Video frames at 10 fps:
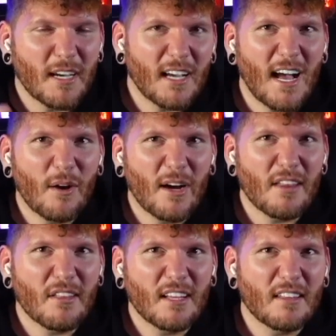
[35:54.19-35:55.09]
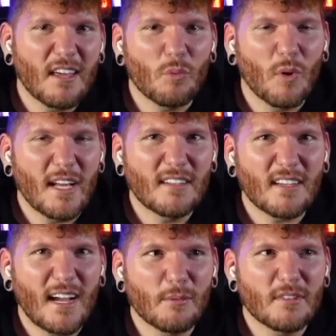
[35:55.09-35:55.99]
pick how I think they
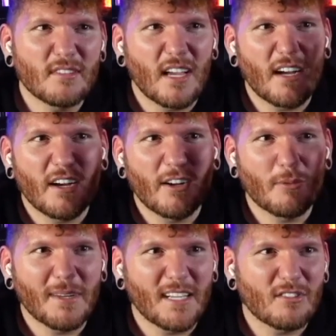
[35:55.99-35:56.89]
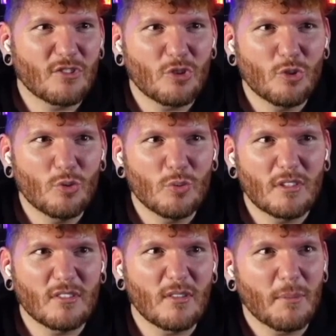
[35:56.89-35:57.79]
went, I would say Iron Man two
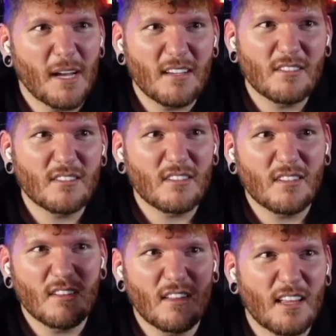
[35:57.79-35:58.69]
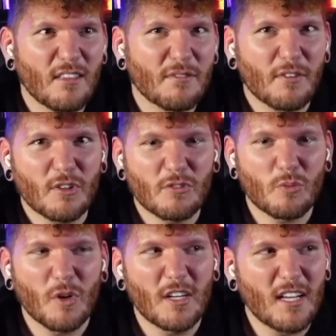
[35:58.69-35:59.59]
was the best, then the
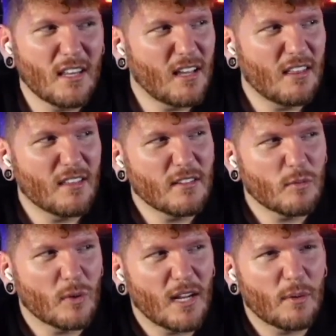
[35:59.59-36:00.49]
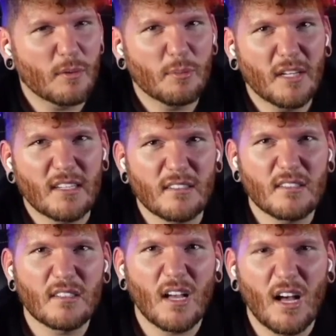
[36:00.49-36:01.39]
first one, and then this one I would
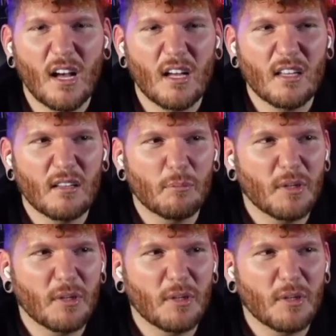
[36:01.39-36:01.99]
place uh,